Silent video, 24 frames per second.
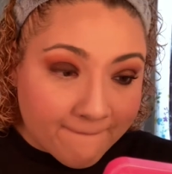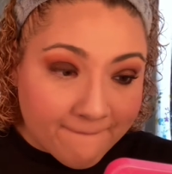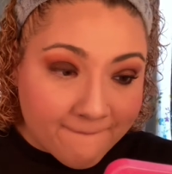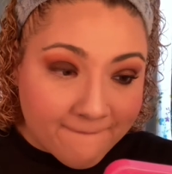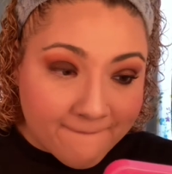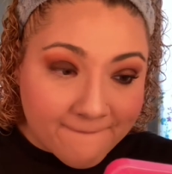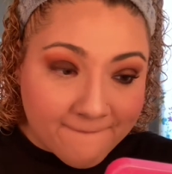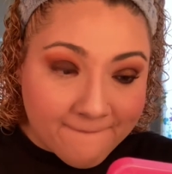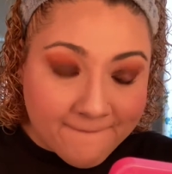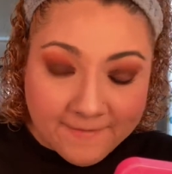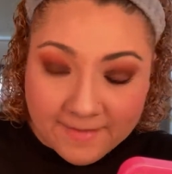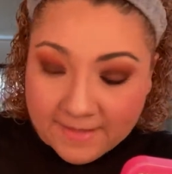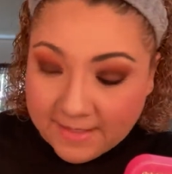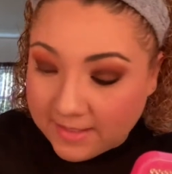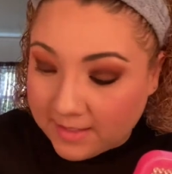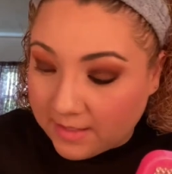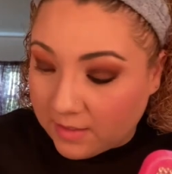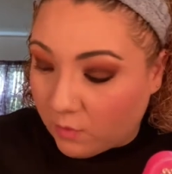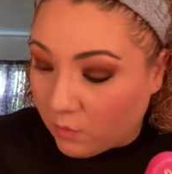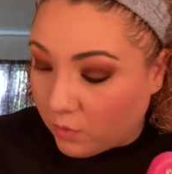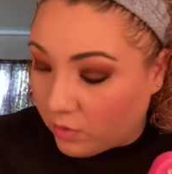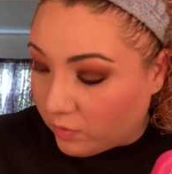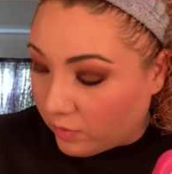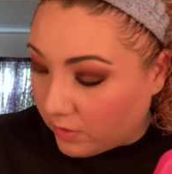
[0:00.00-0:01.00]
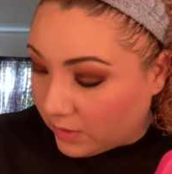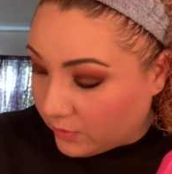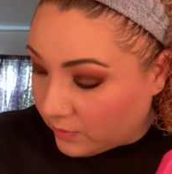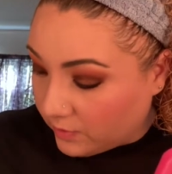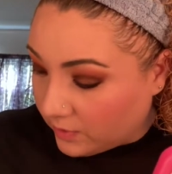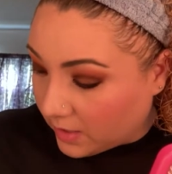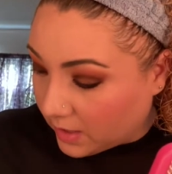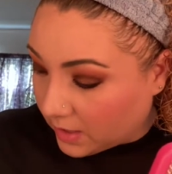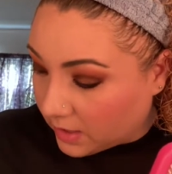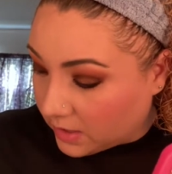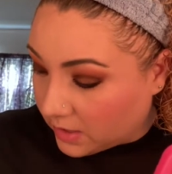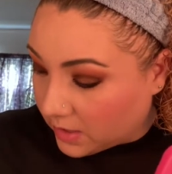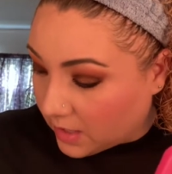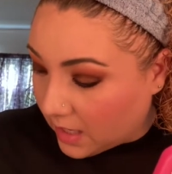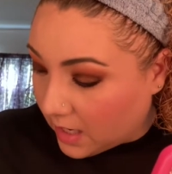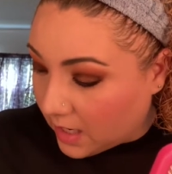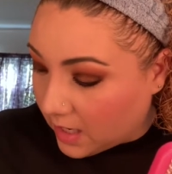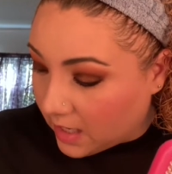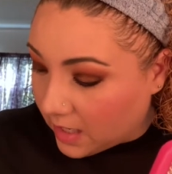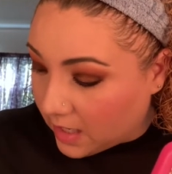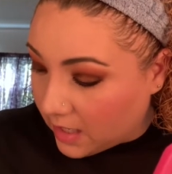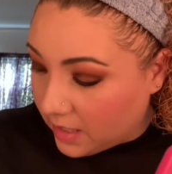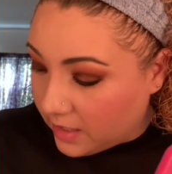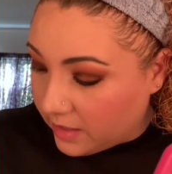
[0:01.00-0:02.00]
Let's see, what do we do next?
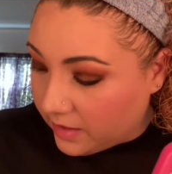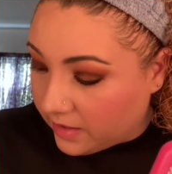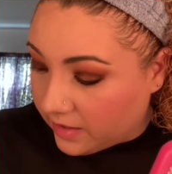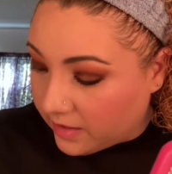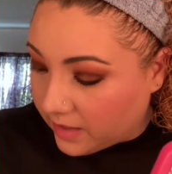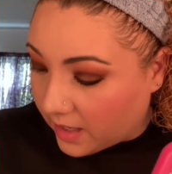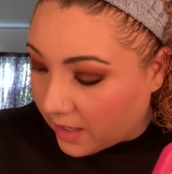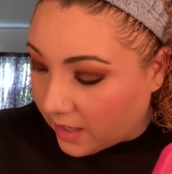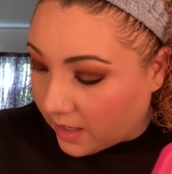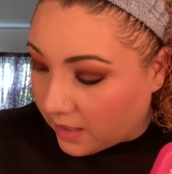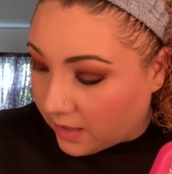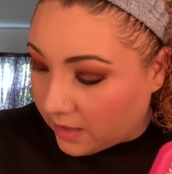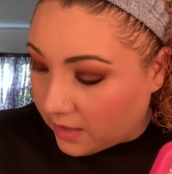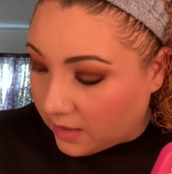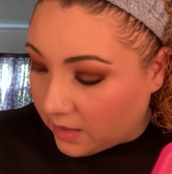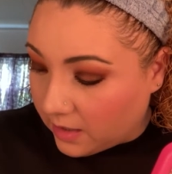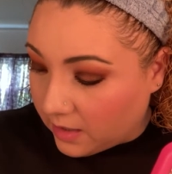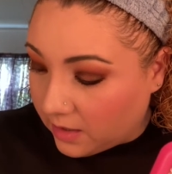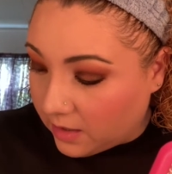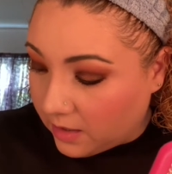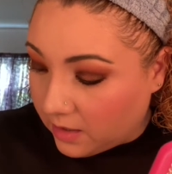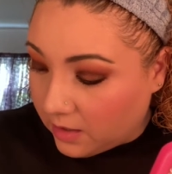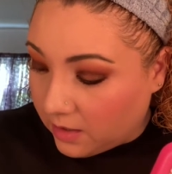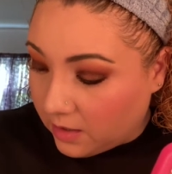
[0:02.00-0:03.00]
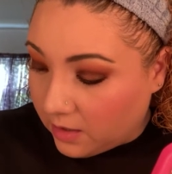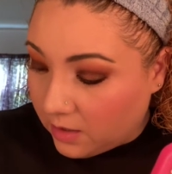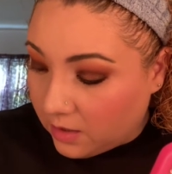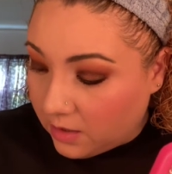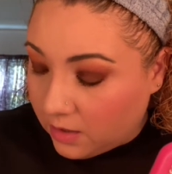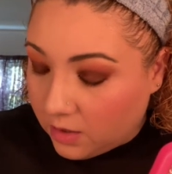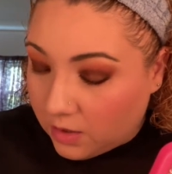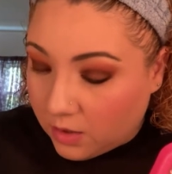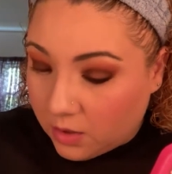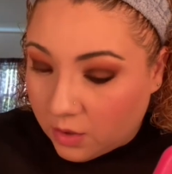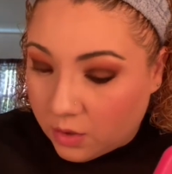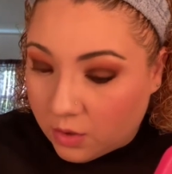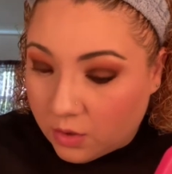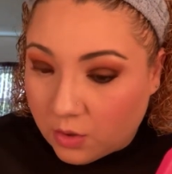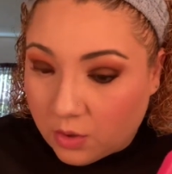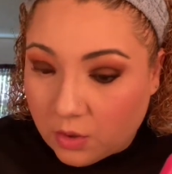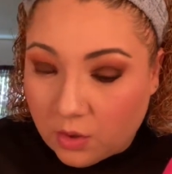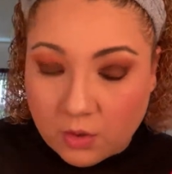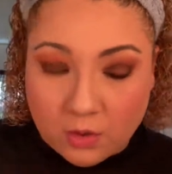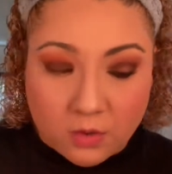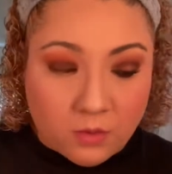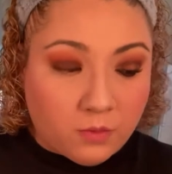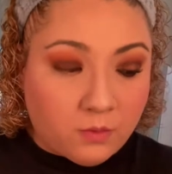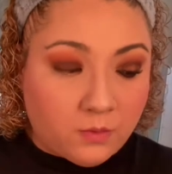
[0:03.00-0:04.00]
I then
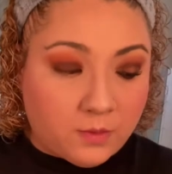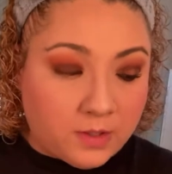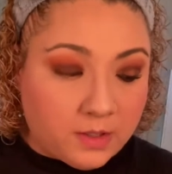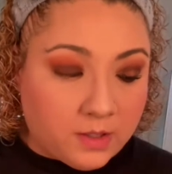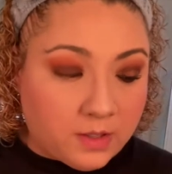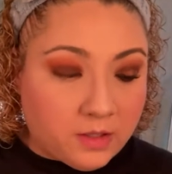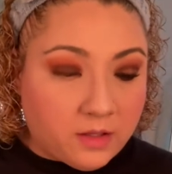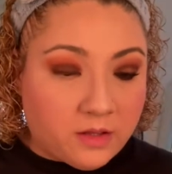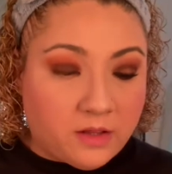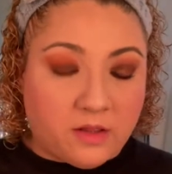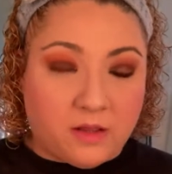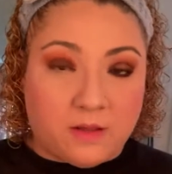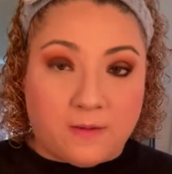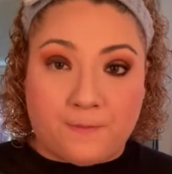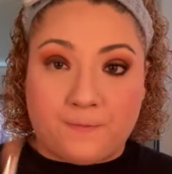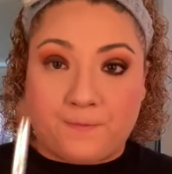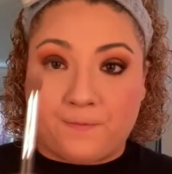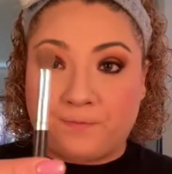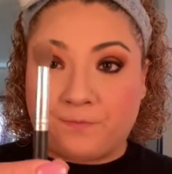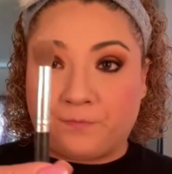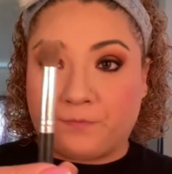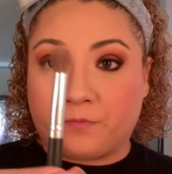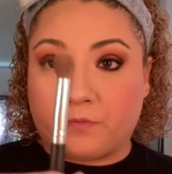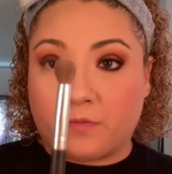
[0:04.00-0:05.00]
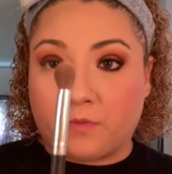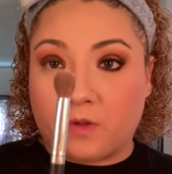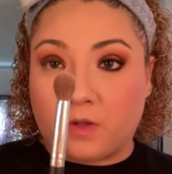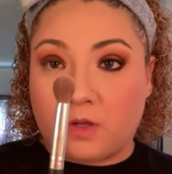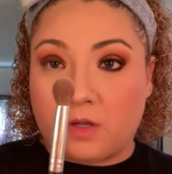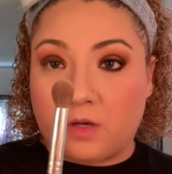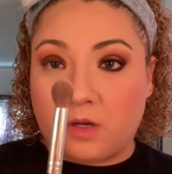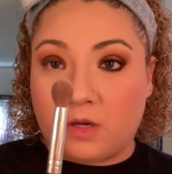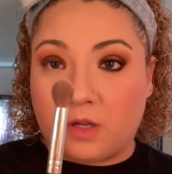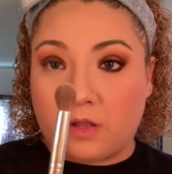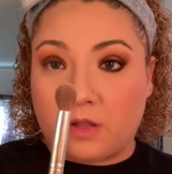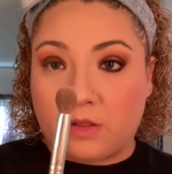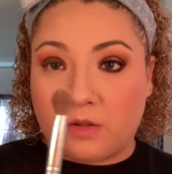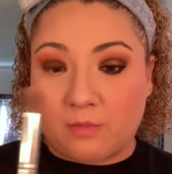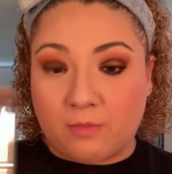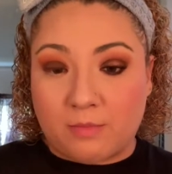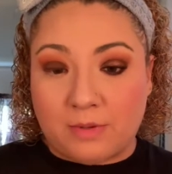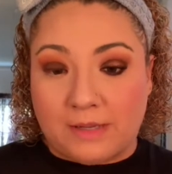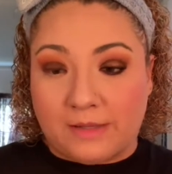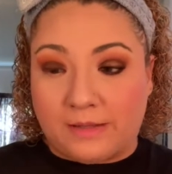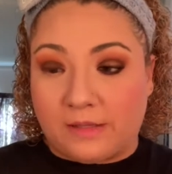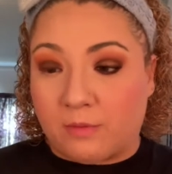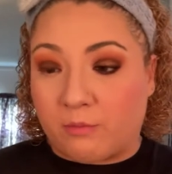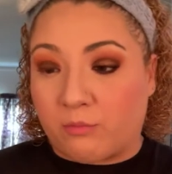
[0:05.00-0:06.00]
go with another
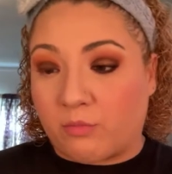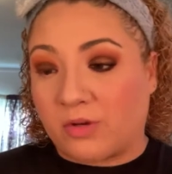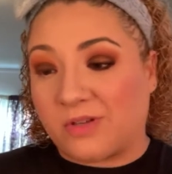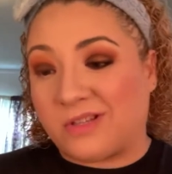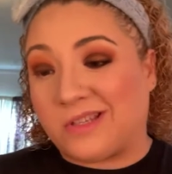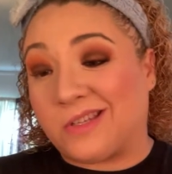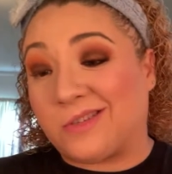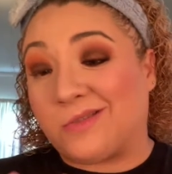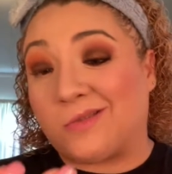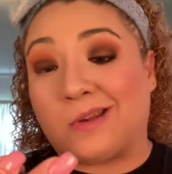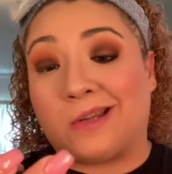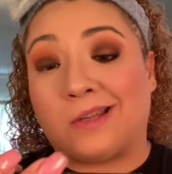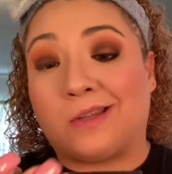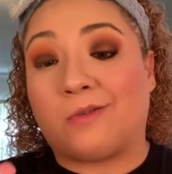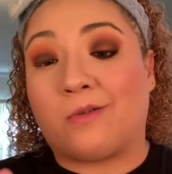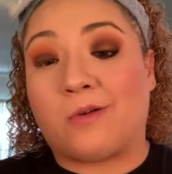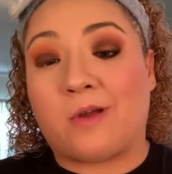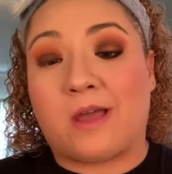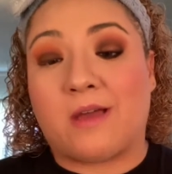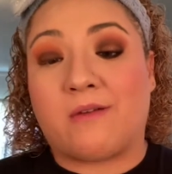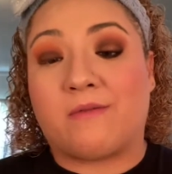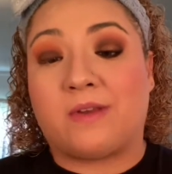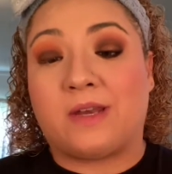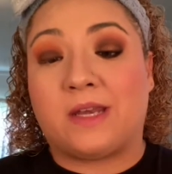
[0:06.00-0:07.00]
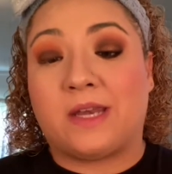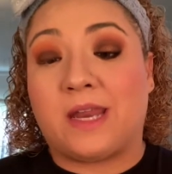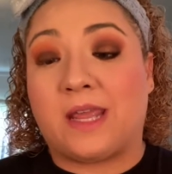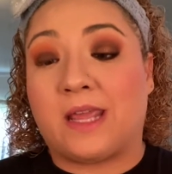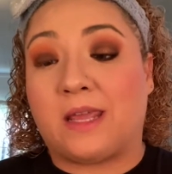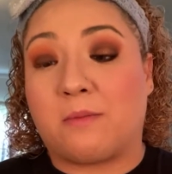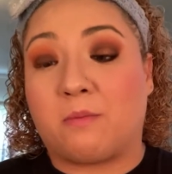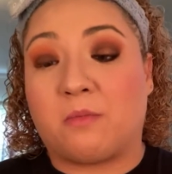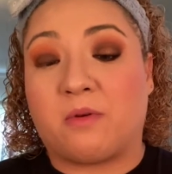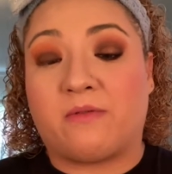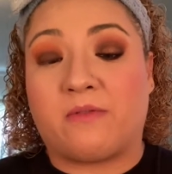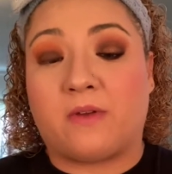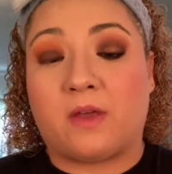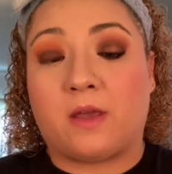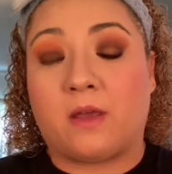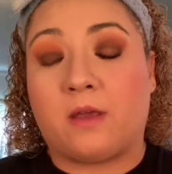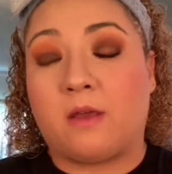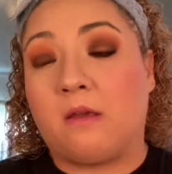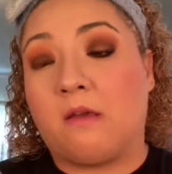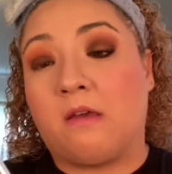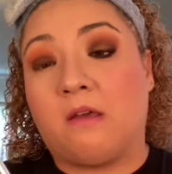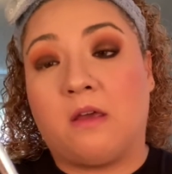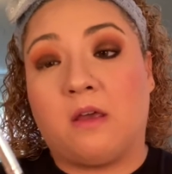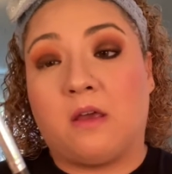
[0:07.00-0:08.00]
blending brush. This one I don't have a name of it,
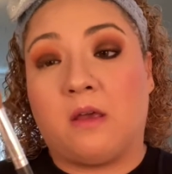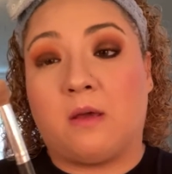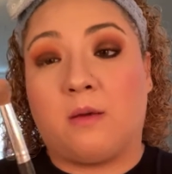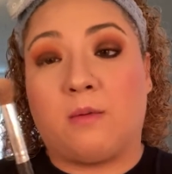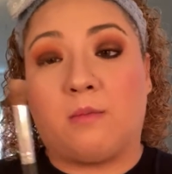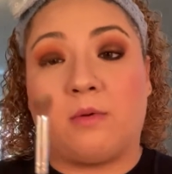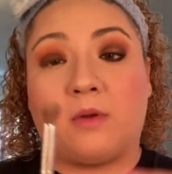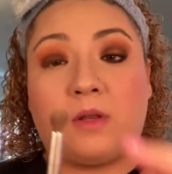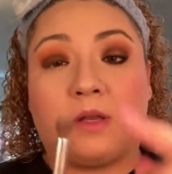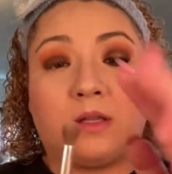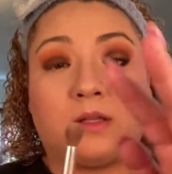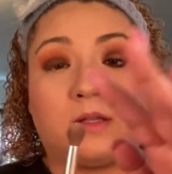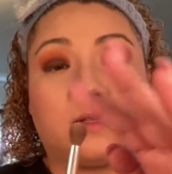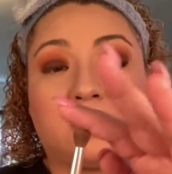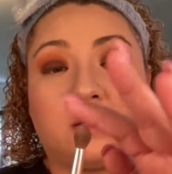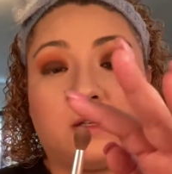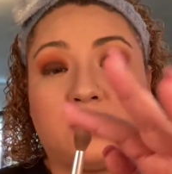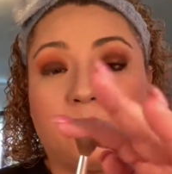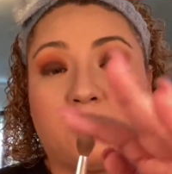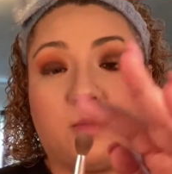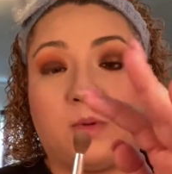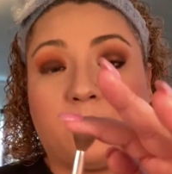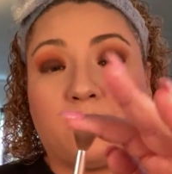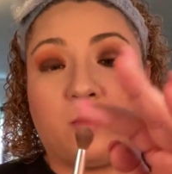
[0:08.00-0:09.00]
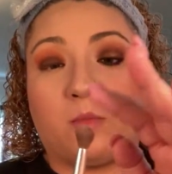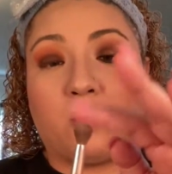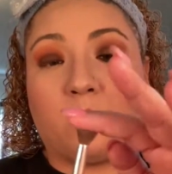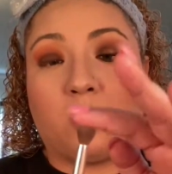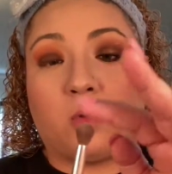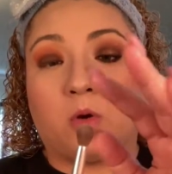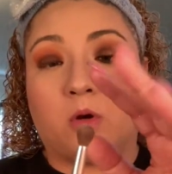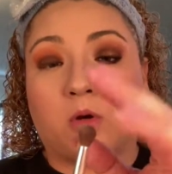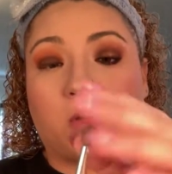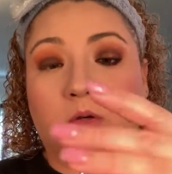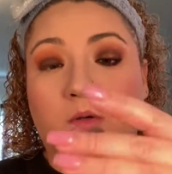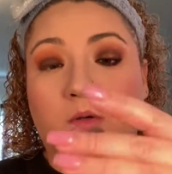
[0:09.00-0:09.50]
but it's a little bit more